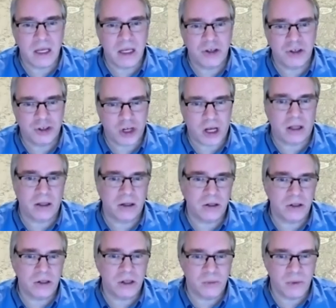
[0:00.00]
There isn't
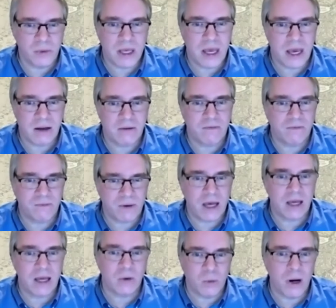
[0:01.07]
any challenge that
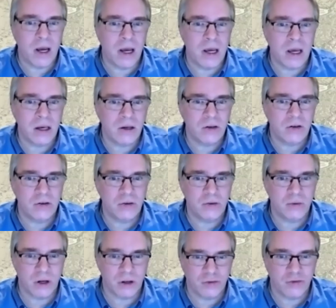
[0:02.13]
we can't find a
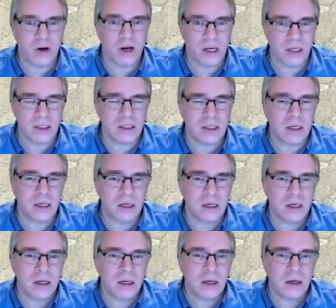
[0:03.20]
way to
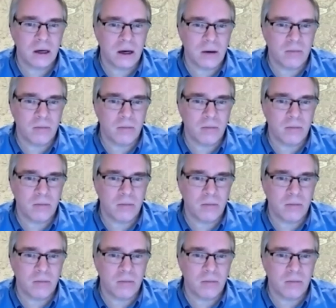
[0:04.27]
address.